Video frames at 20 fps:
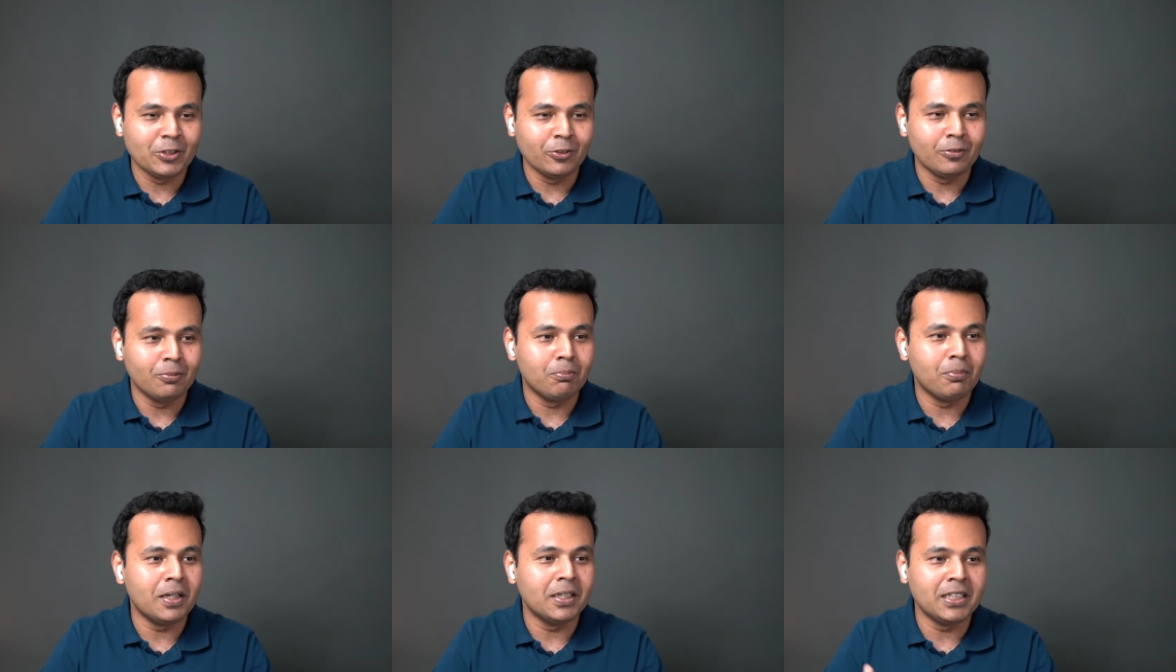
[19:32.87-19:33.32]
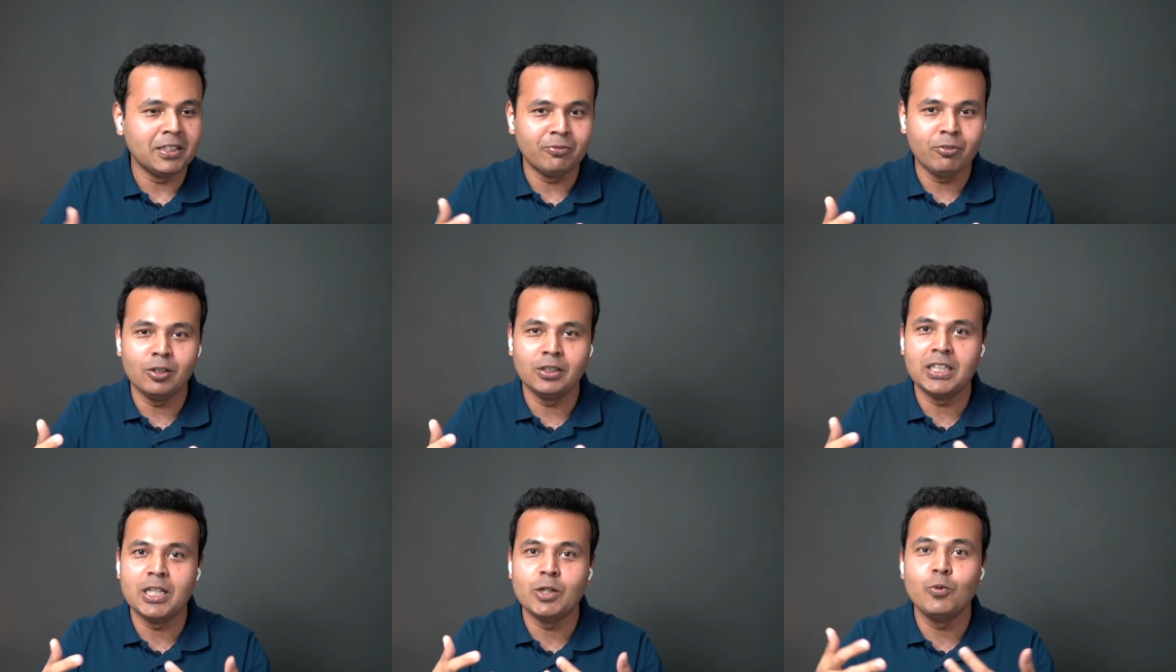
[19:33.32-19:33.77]
By default,
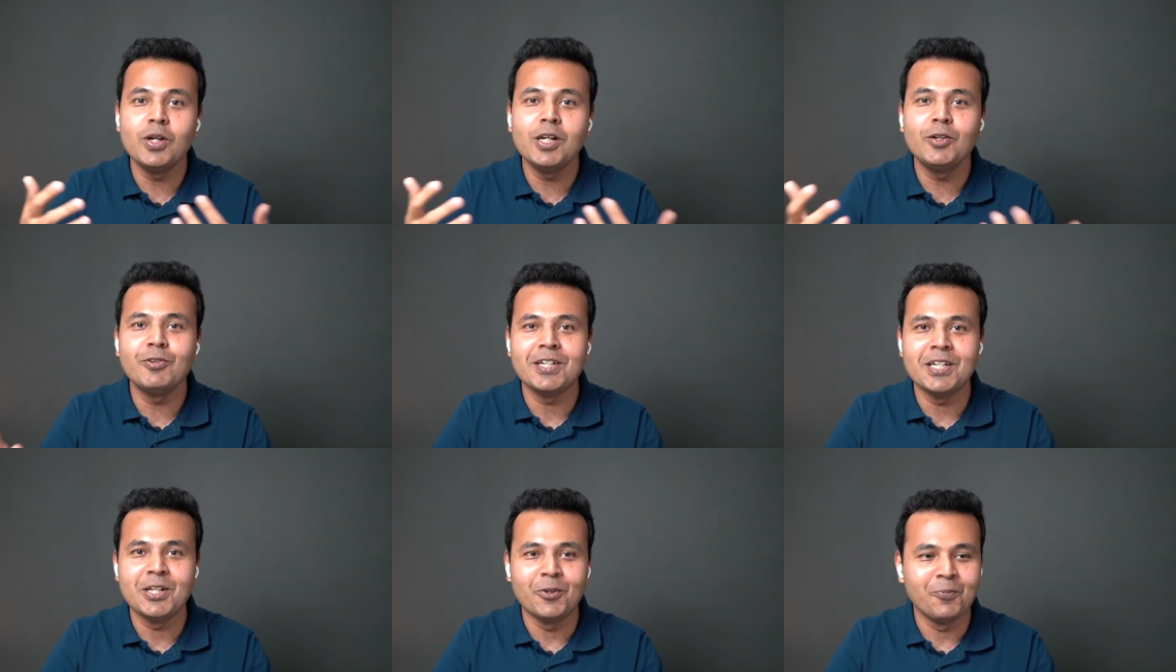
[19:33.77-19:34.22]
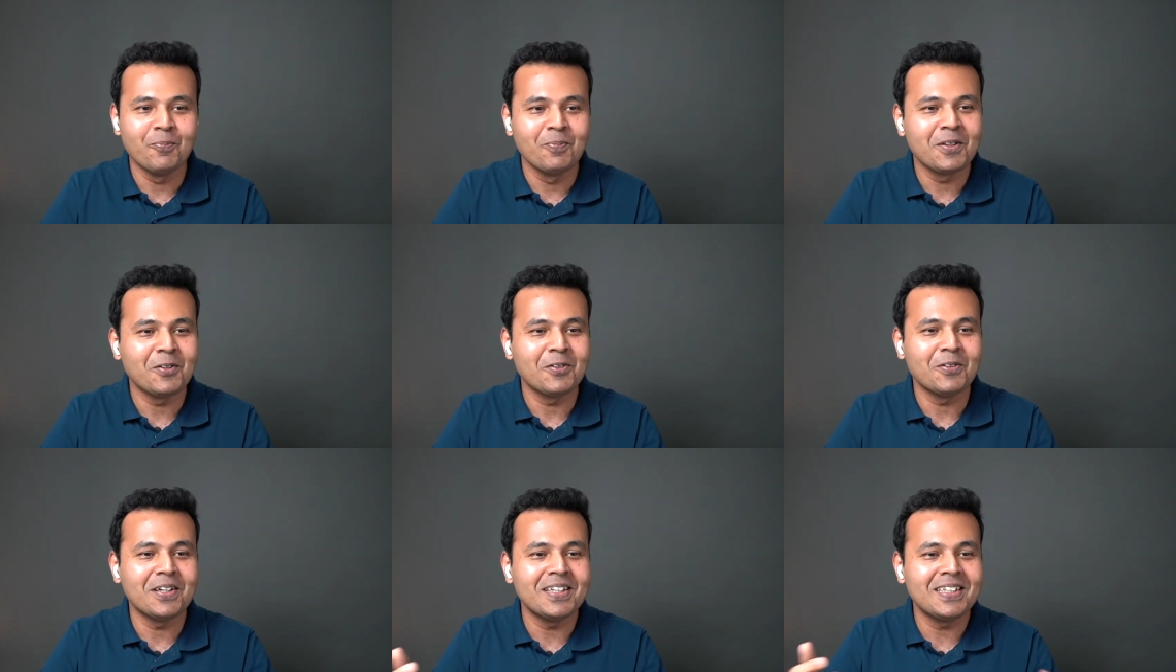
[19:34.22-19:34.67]
they will renew,
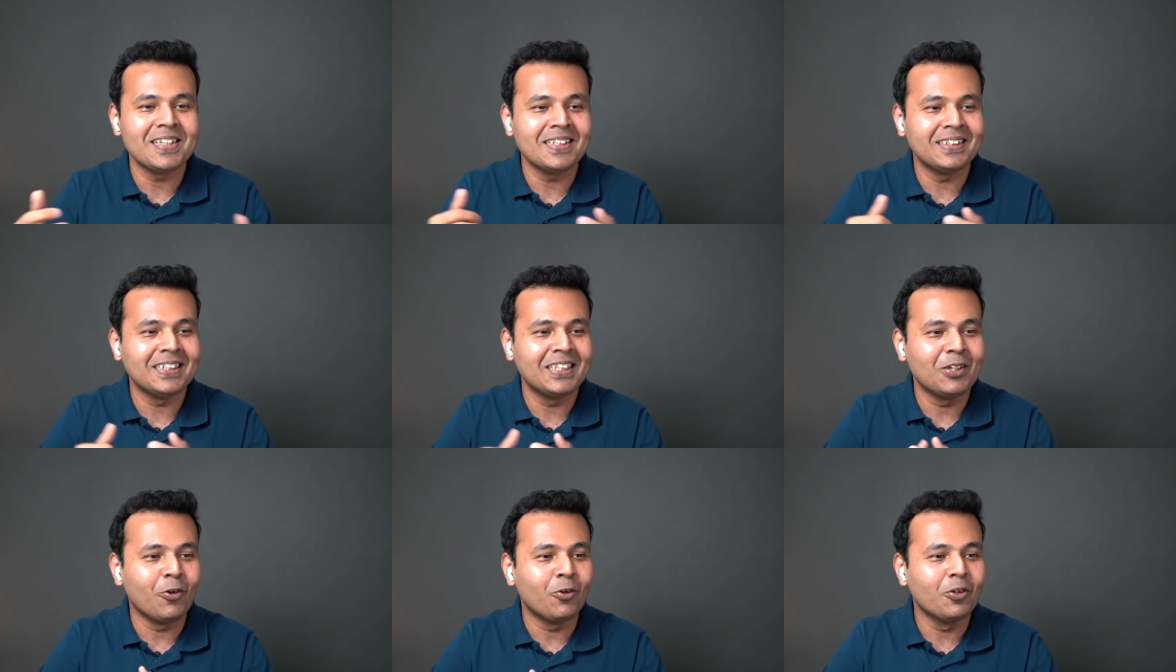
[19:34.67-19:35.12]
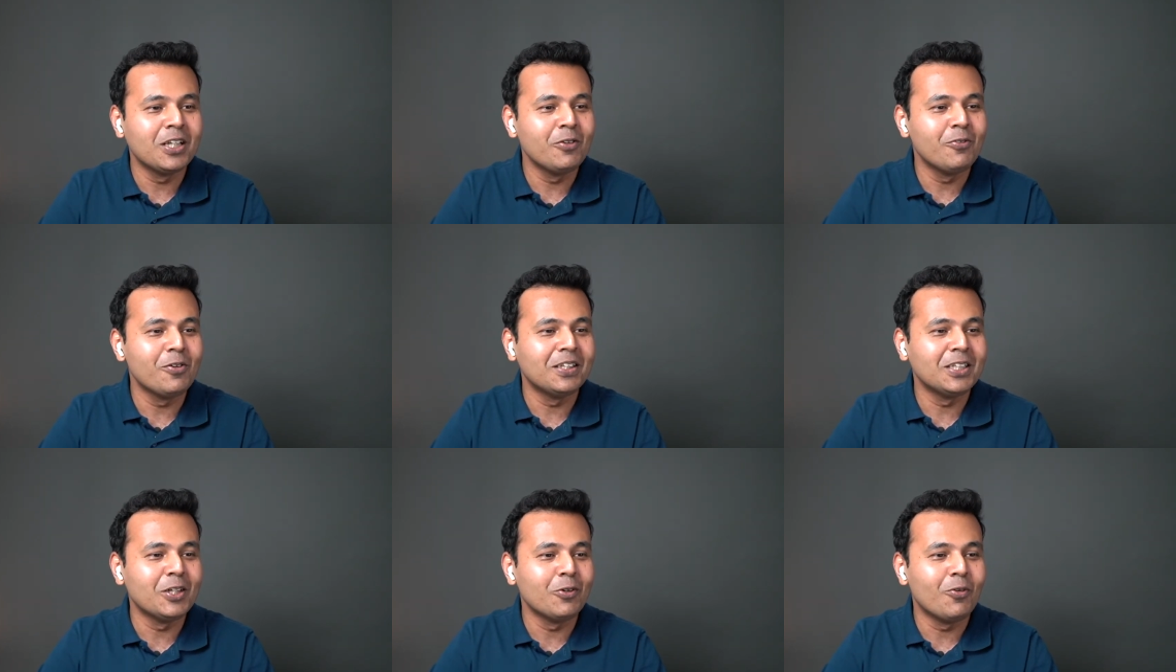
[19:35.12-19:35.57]
right? And then only when
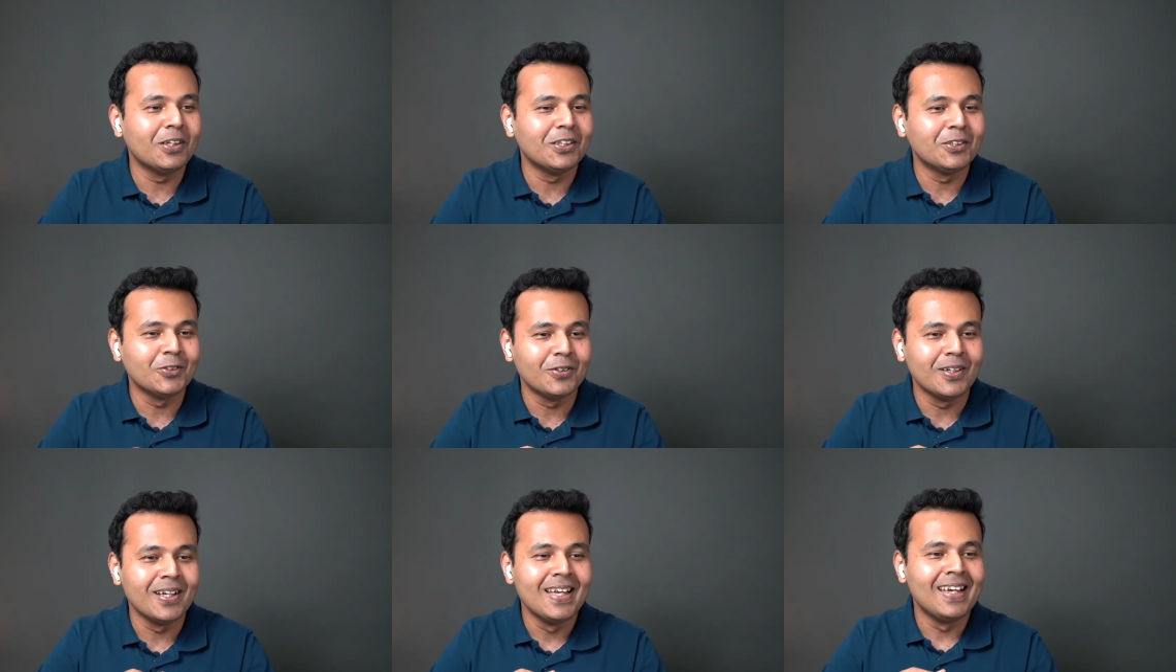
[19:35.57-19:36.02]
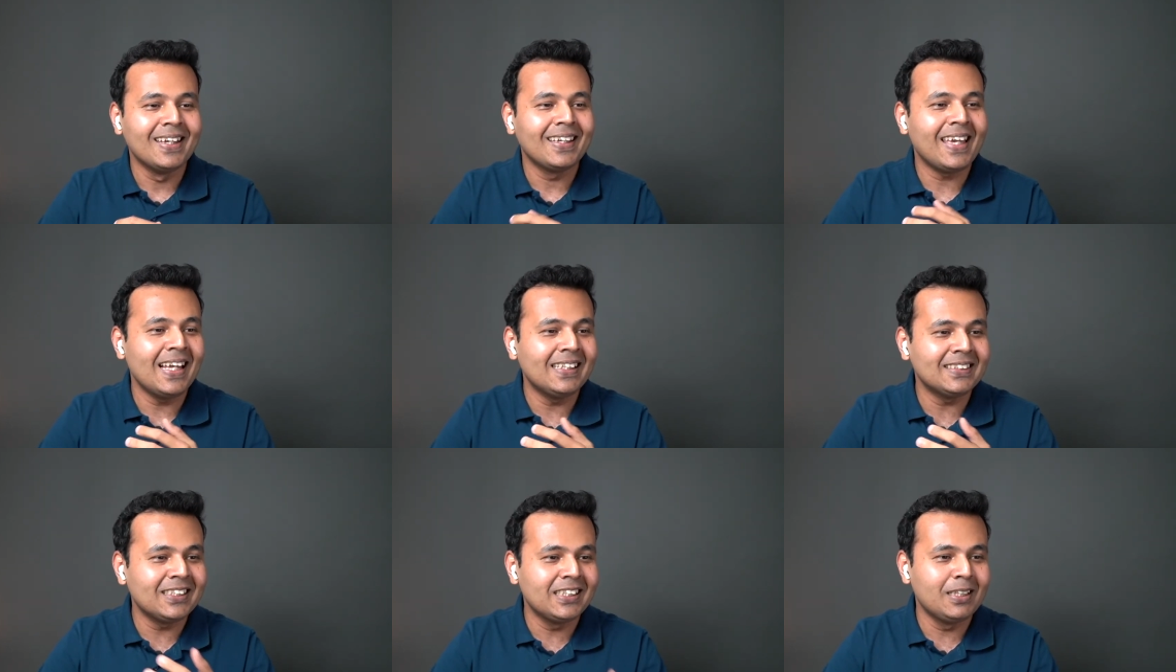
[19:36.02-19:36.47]
they want to
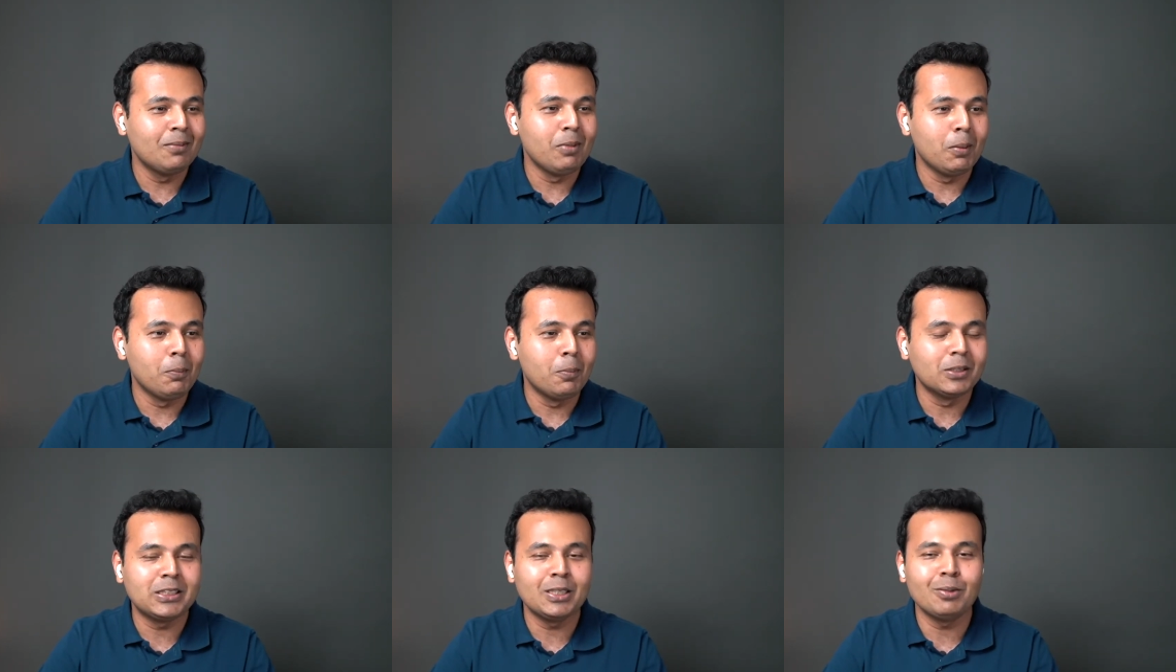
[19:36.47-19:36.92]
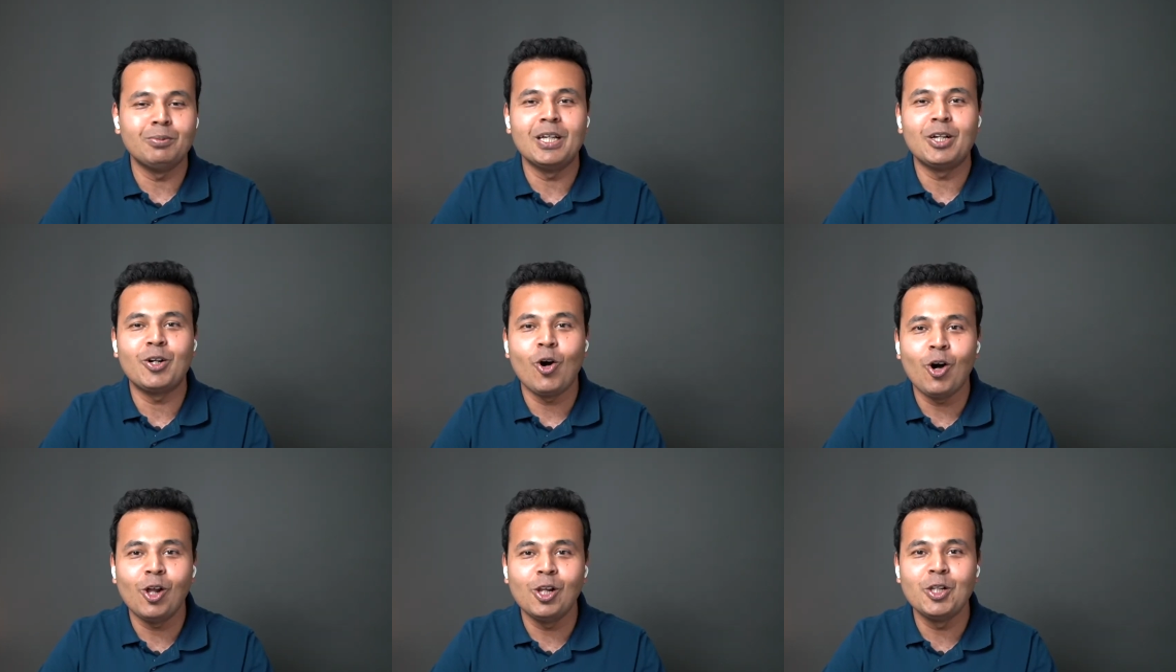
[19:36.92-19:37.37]
cancel the membership, they
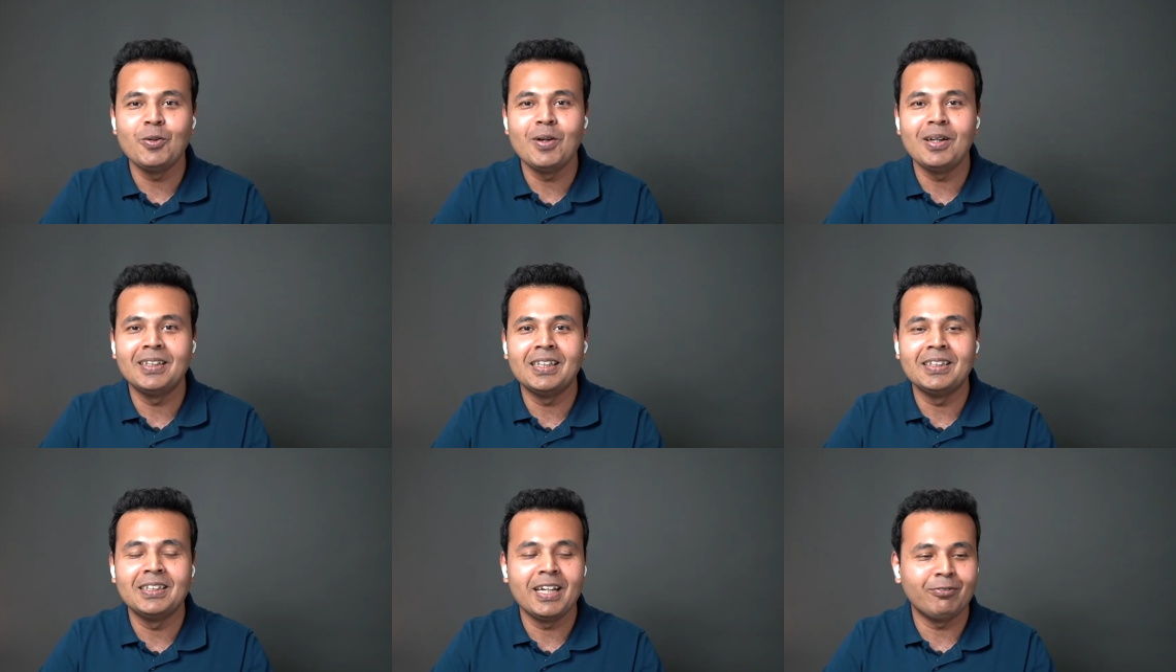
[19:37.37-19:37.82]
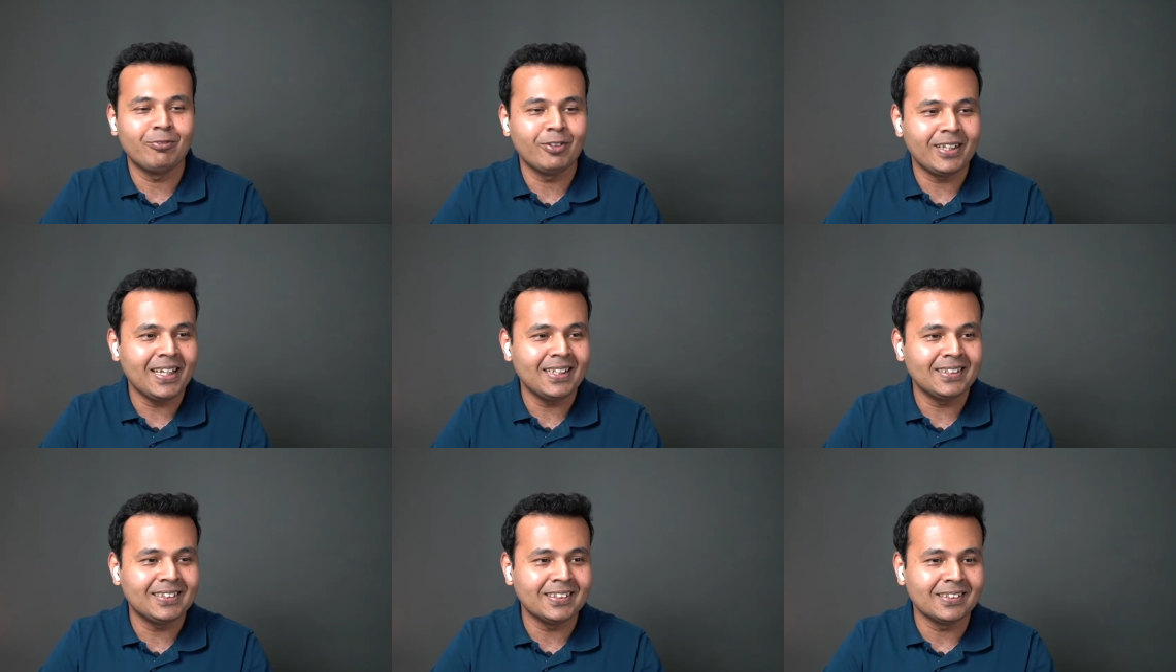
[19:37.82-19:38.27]
call you and then they have to
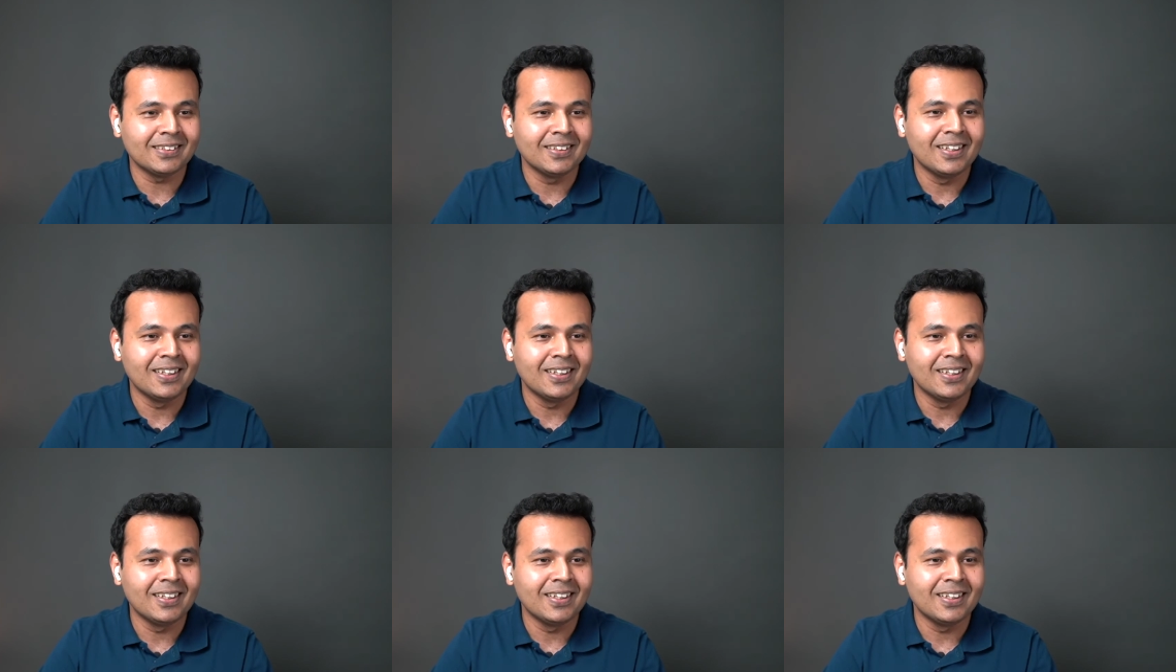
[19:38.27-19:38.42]
cancel.